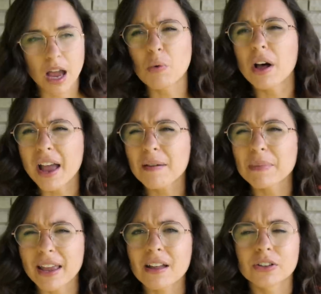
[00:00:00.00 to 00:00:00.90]
I, well, I had
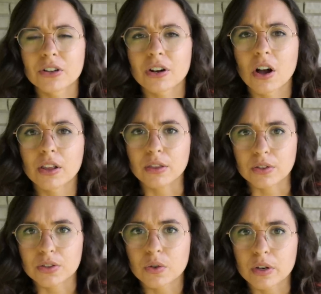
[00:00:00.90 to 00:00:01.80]
my calendar on
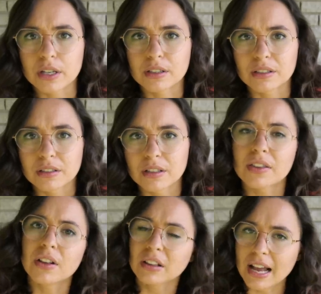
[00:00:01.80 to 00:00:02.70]
the screen
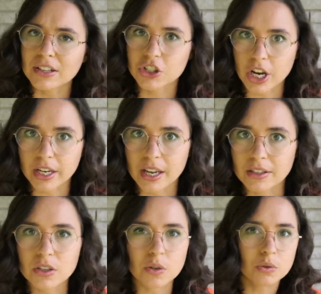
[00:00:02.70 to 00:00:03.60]
in the last
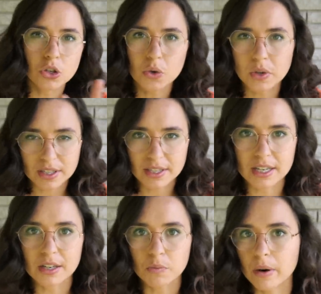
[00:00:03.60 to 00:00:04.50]
check-in, so you can
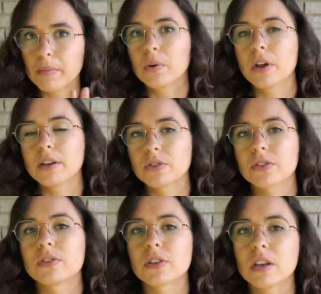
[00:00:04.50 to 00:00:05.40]
see where
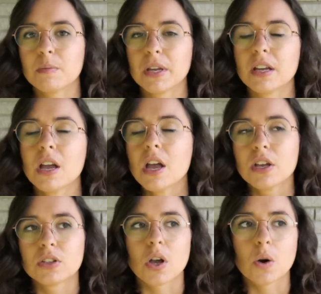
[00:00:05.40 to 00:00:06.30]
Bonehunters is gonna be.
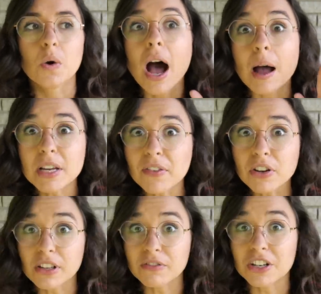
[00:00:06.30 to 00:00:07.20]
So I'm
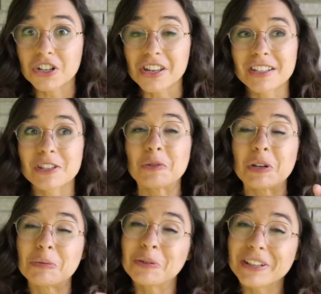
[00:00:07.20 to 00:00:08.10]
definitely finishing this soon.
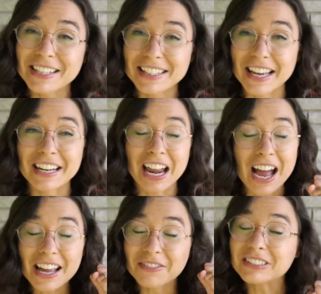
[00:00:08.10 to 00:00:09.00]
I'm really excited.
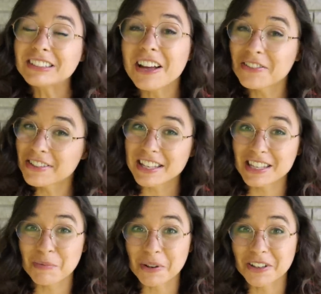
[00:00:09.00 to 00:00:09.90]
I have loved
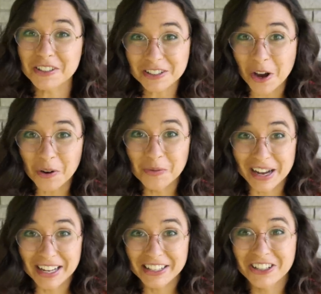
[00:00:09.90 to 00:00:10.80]
this book so
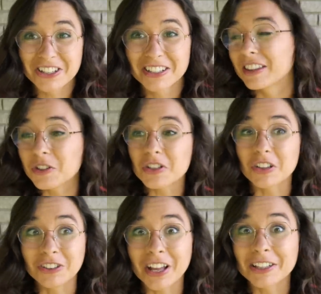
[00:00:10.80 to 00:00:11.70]
much. There's a
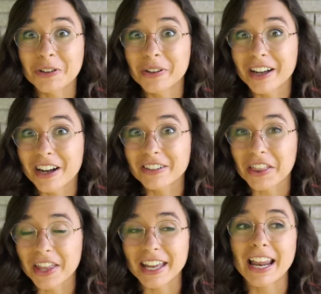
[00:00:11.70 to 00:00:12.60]
lot going on
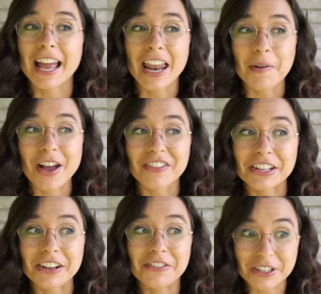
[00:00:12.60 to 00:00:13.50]
with it, and I'm
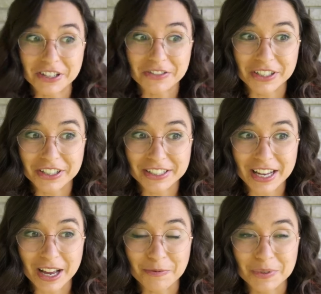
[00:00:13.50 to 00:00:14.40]
having a very, very good
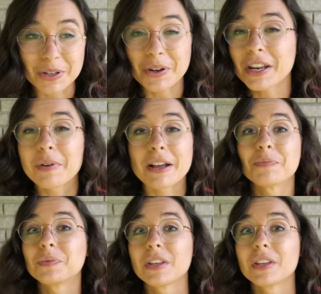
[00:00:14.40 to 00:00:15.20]
time. So anyway,